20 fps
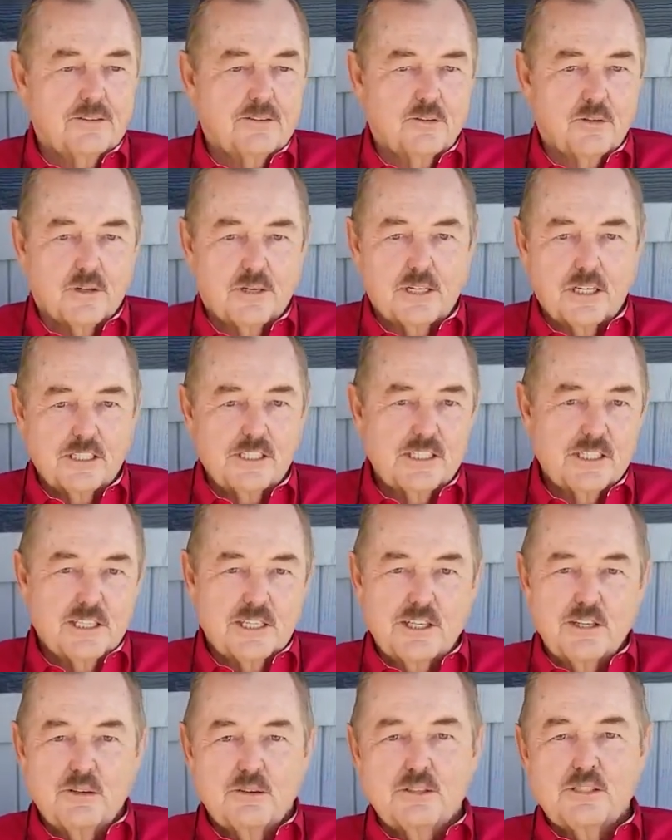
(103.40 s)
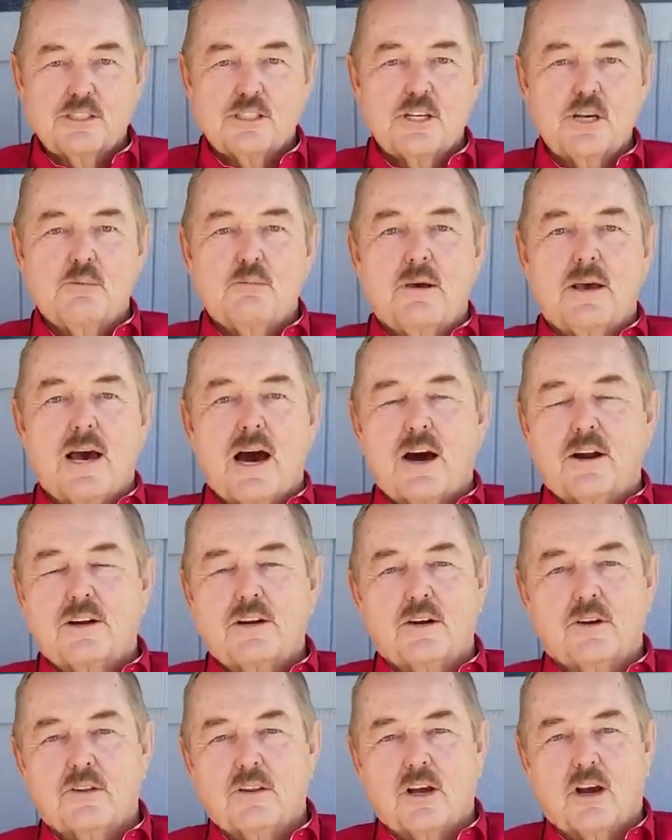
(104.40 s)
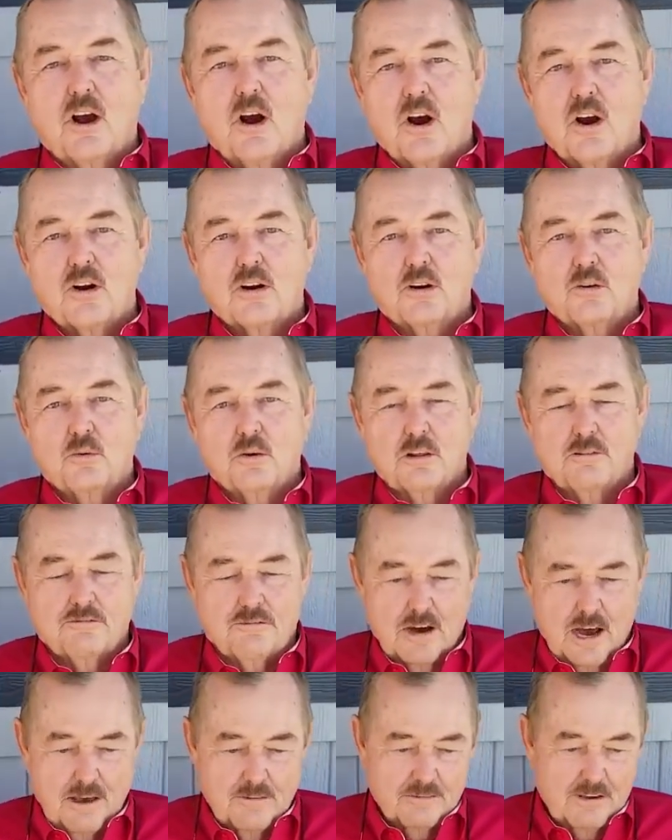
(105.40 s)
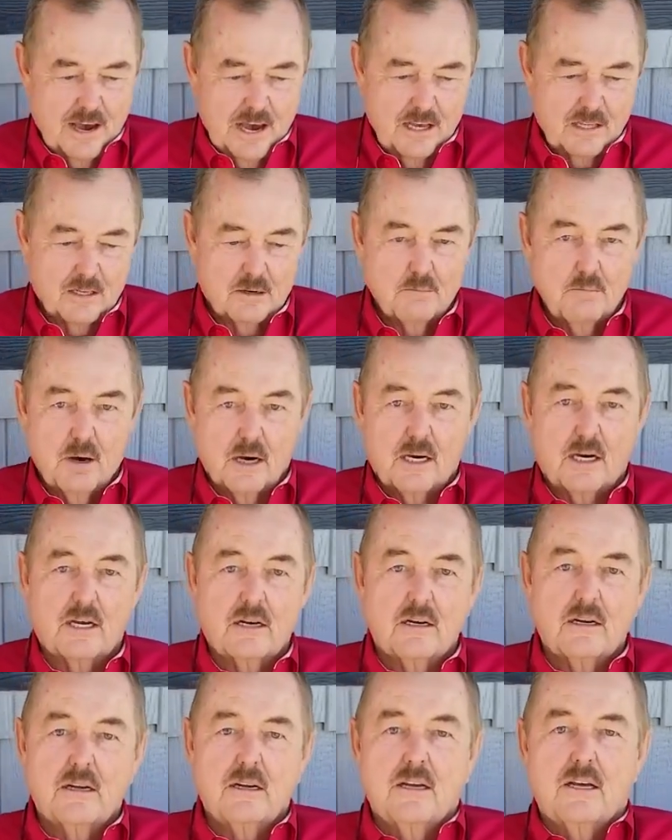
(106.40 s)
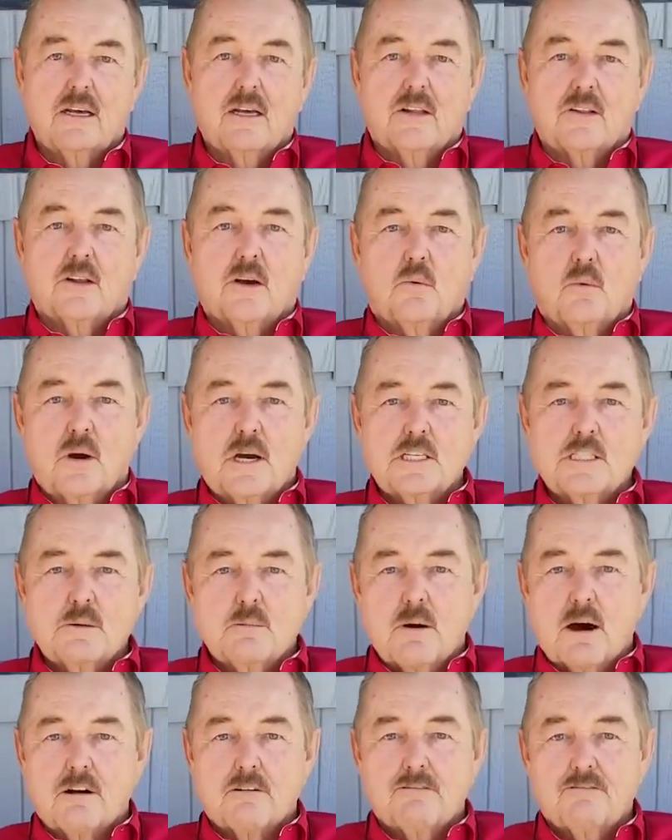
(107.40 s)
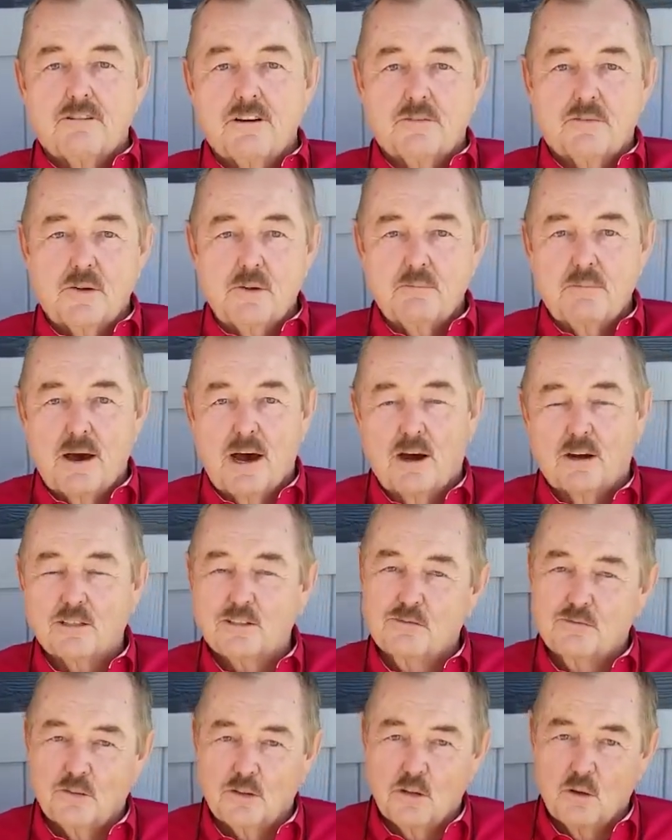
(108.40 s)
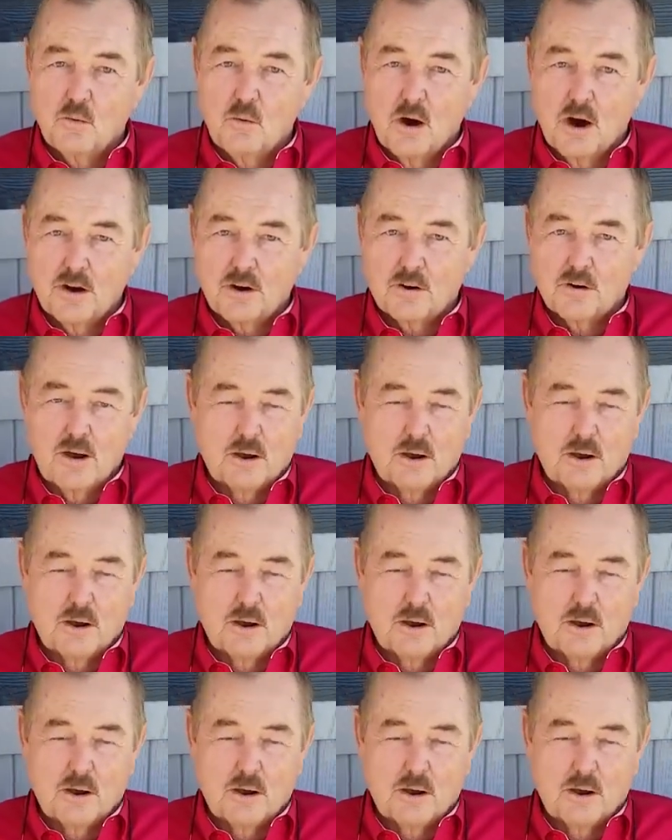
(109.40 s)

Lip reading: traditionally, you would see me out here in the garden with a 5-gallon bucket that weighs about 50 pounds full of water.